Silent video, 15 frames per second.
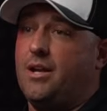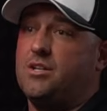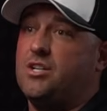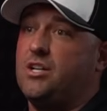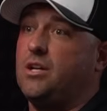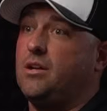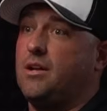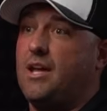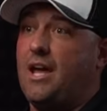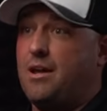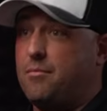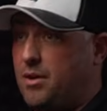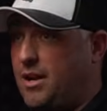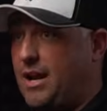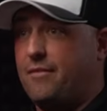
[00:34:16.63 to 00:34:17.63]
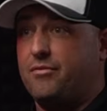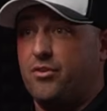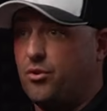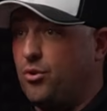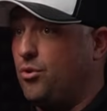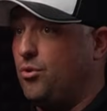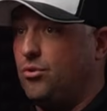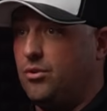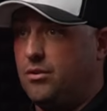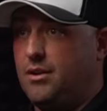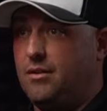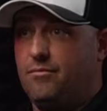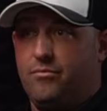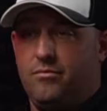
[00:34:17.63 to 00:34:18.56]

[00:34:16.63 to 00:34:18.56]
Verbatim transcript: and she came in after the whole